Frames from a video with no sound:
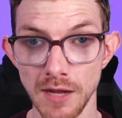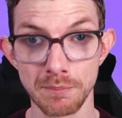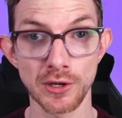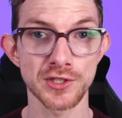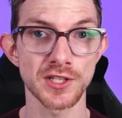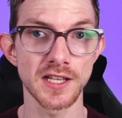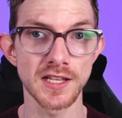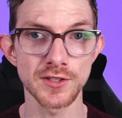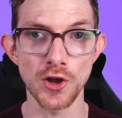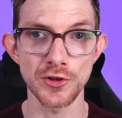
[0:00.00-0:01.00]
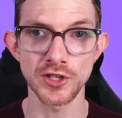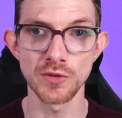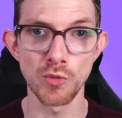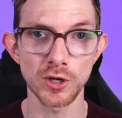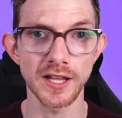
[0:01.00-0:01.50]
A person is
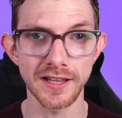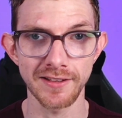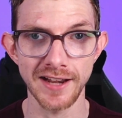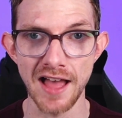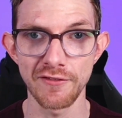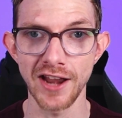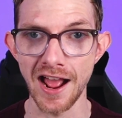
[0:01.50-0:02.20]
also more likely to have an